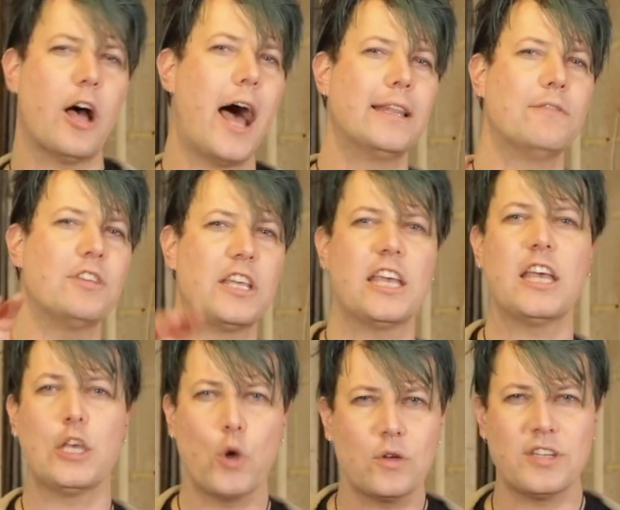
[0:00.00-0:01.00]
I'd love to
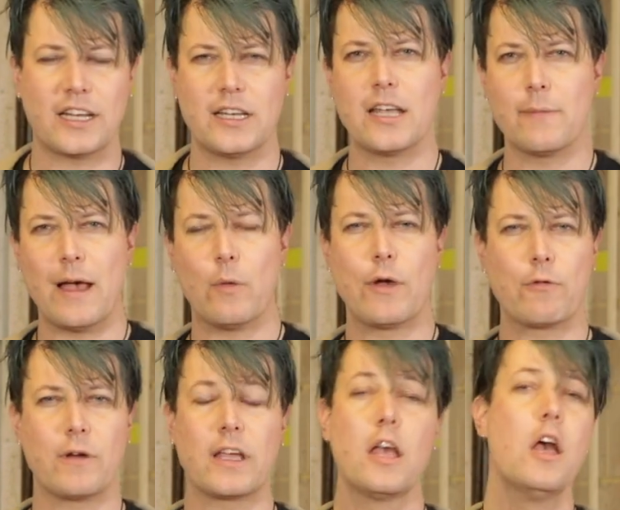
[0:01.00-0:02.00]
hear your technique about
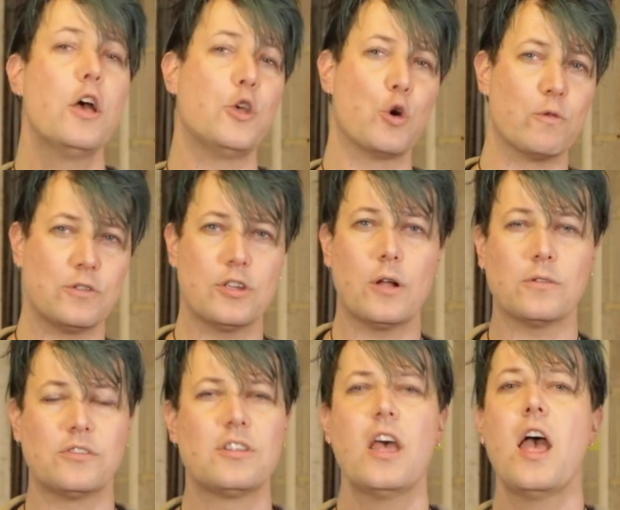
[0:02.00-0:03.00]
weathering, your
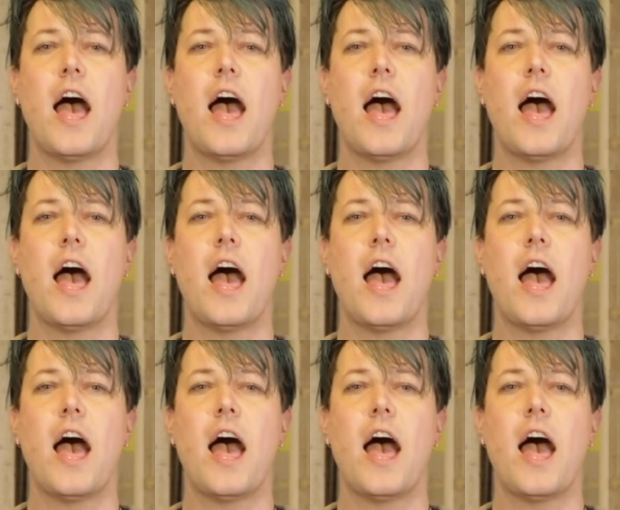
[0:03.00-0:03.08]
results,